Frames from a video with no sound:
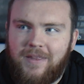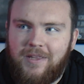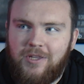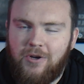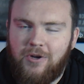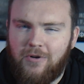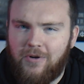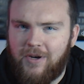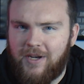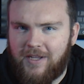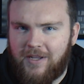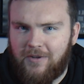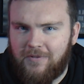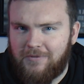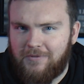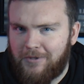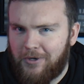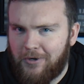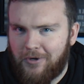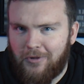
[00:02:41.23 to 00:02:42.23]
you're in a
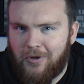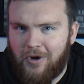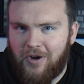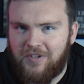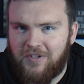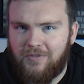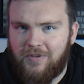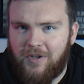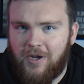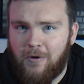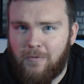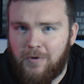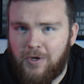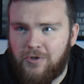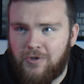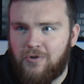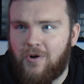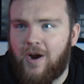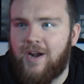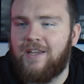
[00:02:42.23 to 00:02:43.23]
you're in a lawsuit here where
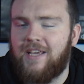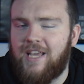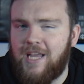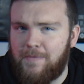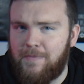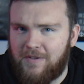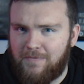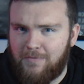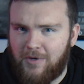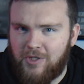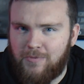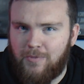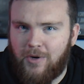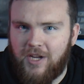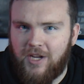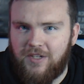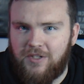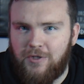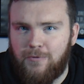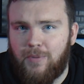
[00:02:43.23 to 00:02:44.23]
you're trying to keep as much
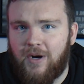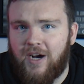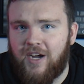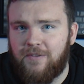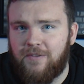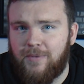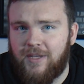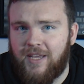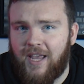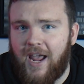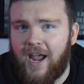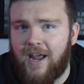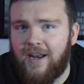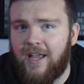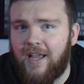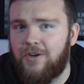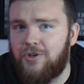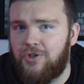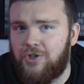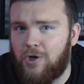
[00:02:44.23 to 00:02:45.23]
money as you possibly can
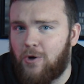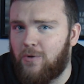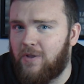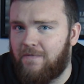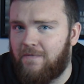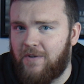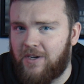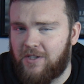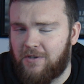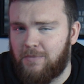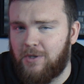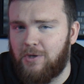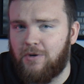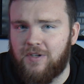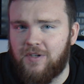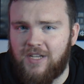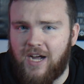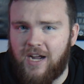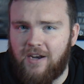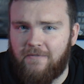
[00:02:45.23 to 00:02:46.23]
and show that Victor
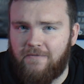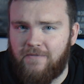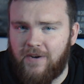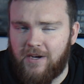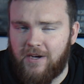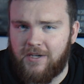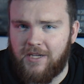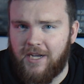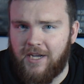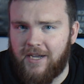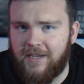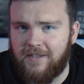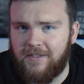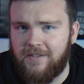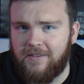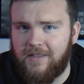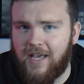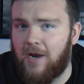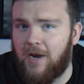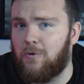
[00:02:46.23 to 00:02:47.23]
Miller has gotten a fair
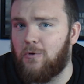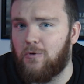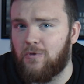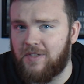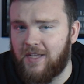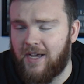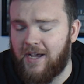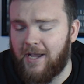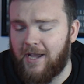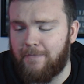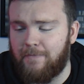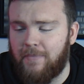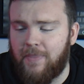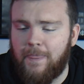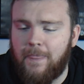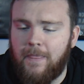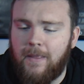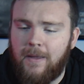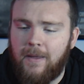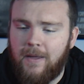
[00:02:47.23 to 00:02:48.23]
cut that whole time.
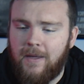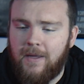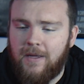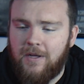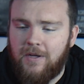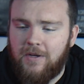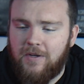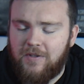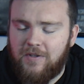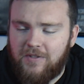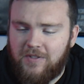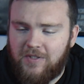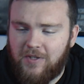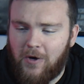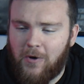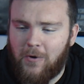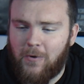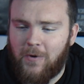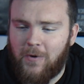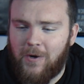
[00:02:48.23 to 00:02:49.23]

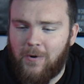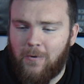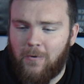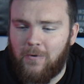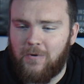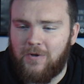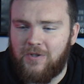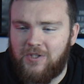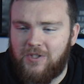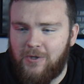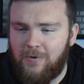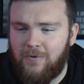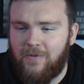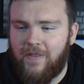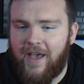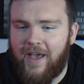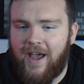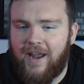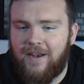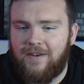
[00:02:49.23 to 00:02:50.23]
So, in order to do
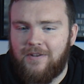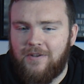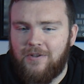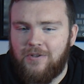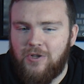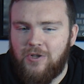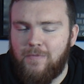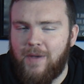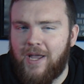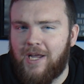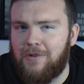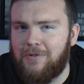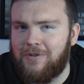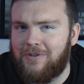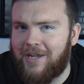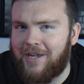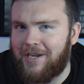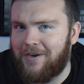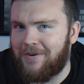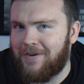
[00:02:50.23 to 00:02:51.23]
that, you make it
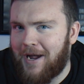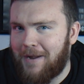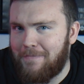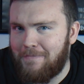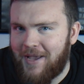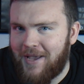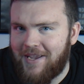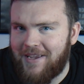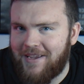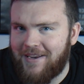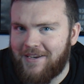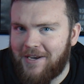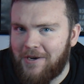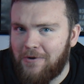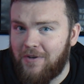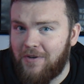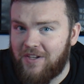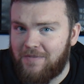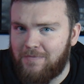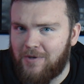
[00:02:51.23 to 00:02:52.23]
look like you're not making
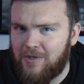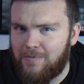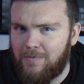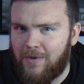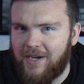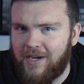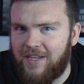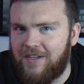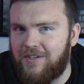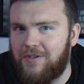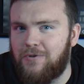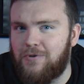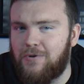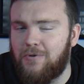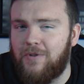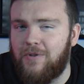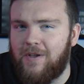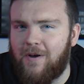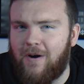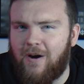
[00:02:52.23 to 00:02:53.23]
nearly as much money as you
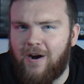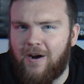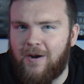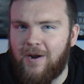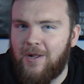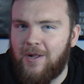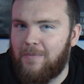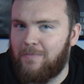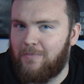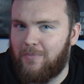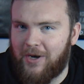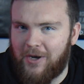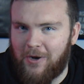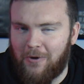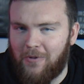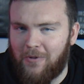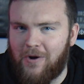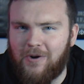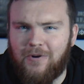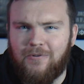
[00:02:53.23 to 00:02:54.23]
truly are by
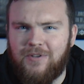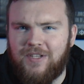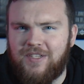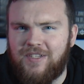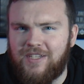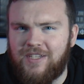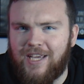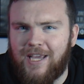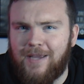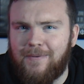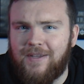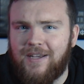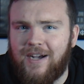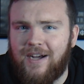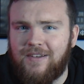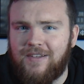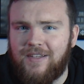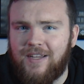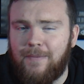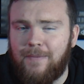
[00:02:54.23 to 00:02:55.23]
no longer releasing game
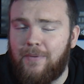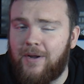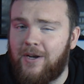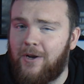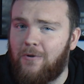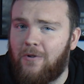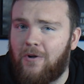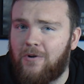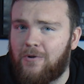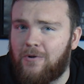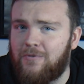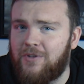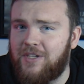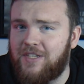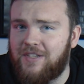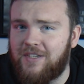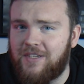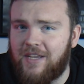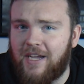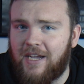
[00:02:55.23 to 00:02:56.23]
content, by no longer
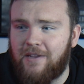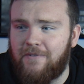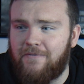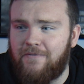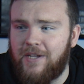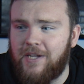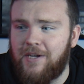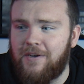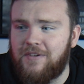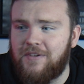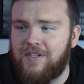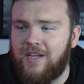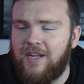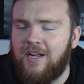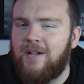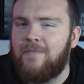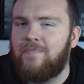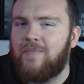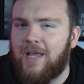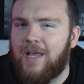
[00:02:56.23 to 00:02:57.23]
releasing NECA figures.
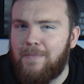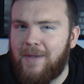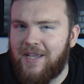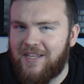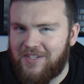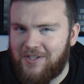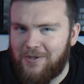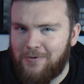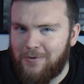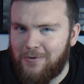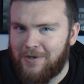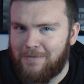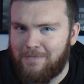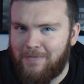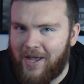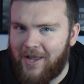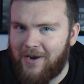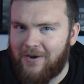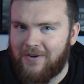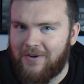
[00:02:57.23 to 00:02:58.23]
It makes you look
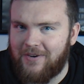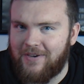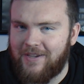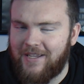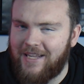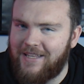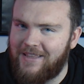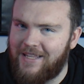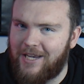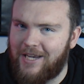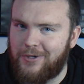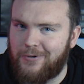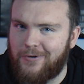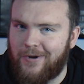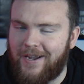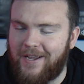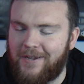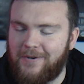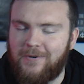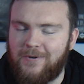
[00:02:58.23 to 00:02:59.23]
better in that
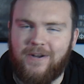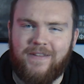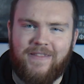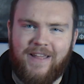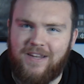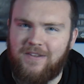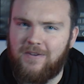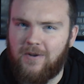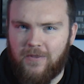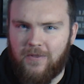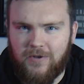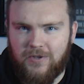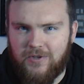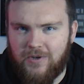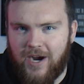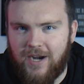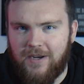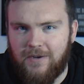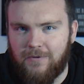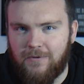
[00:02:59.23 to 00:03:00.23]
trial, and that's all they're
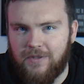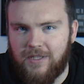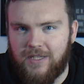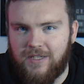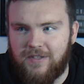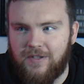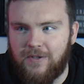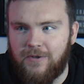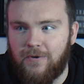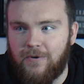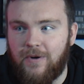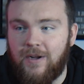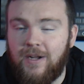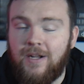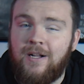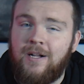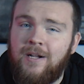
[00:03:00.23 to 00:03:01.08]
trying to really do.